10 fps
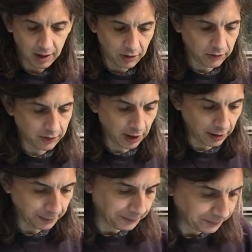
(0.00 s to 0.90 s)

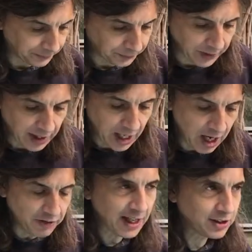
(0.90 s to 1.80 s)
So
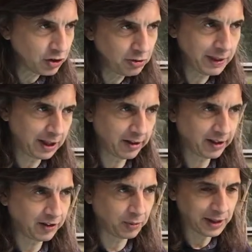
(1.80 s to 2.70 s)
if they're too big going
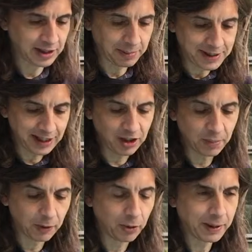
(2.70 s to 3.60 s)
into the winter, particularly on
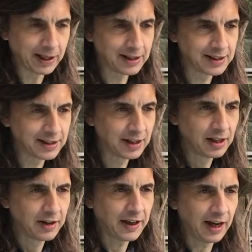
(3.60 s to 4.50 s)
broad beans,
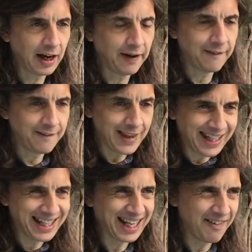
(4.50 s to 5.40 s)
they
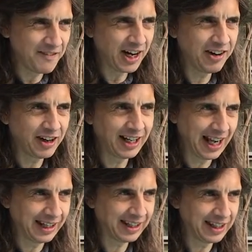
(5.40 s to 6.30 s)
can get very, very
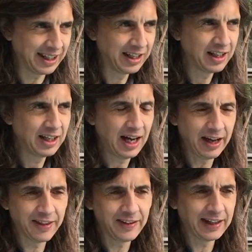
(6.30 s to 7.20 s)
lanky
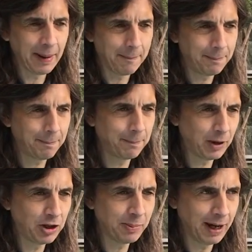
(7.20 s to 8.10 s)
and then they get
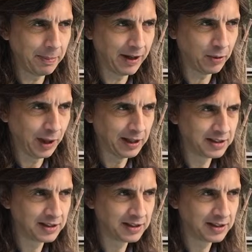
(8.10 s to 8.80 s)
blown about by the wind.